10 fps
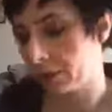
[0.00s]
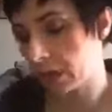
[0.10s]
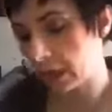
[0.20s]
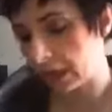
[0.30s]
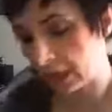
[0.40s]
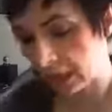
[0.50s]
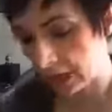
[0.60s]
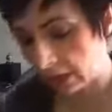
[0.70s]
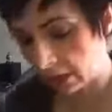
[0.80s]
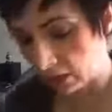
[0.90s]

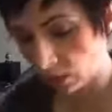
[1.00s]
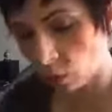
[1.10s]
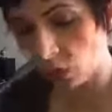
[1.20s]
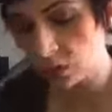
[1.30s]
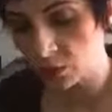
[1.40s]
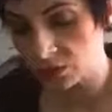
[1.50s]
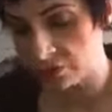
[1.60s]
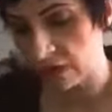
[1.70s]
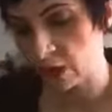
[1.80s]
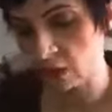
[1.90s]
He worked with a
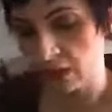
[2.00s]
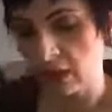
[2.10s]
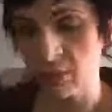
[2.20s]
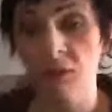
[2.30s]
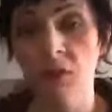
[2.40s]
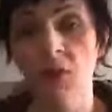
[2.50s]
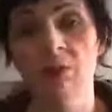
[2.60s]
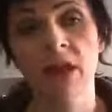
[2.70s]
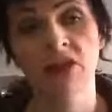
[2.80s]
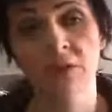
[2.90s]
fellow by the name of Louis
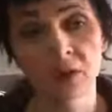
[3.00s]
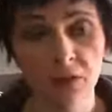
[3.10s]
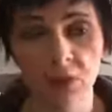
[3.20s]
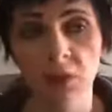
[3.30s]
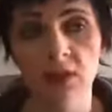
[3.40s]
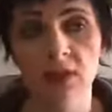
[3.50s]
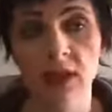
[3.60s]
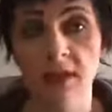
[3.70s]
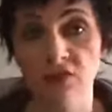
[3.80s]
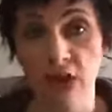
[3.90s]
Benjamin, who was
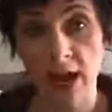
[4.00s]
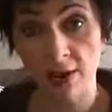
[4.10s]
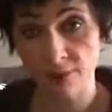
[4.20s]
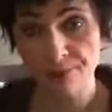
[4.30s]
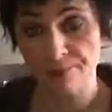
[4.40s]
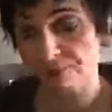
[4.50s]
a channel.